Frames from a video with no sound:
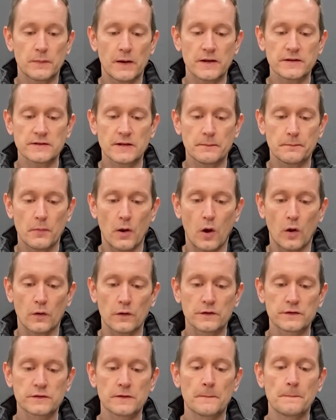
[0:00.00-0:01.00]
plastic
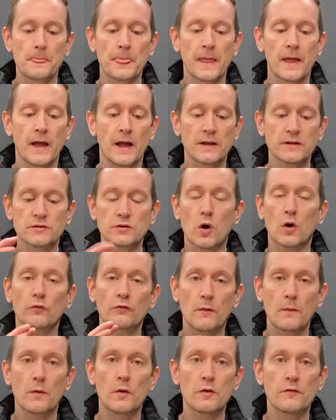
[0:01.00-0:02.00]
box. It's not
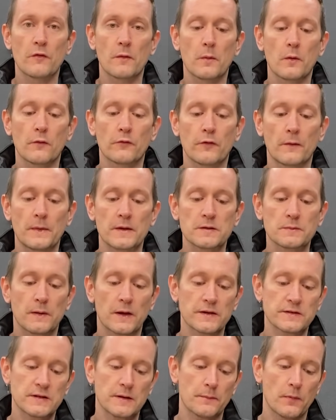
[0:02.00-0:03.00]
removable from this
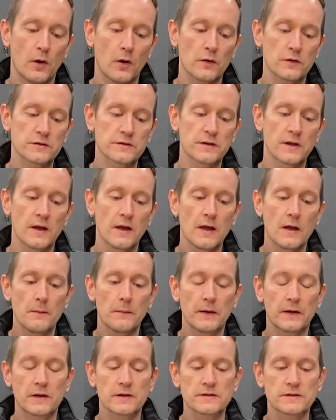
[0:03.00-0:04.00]
plastic box
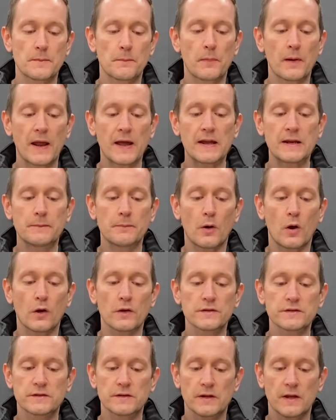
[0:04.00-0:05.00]
because the blade
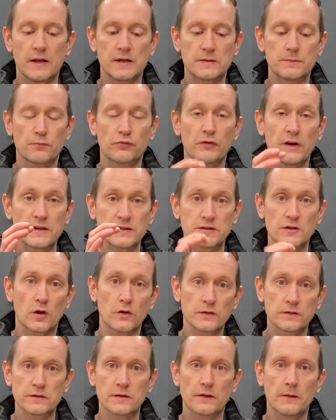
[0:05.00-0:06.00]
boss is pressed
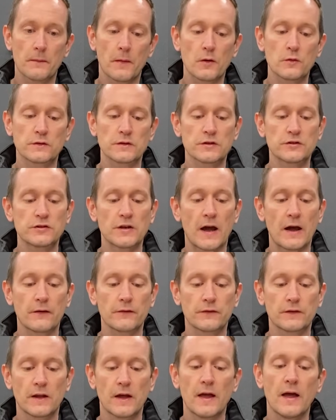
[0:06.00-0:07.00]
onto the motor
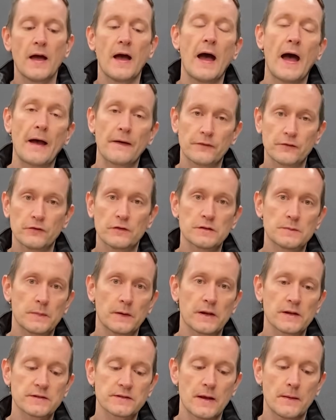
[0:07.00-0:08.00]
shaft after it's
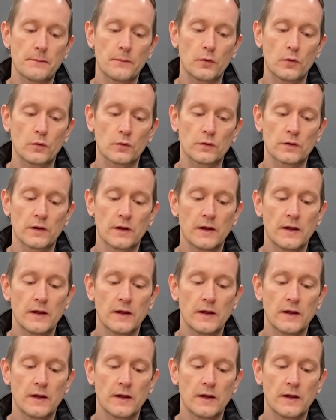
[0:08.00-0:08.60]
been assembled,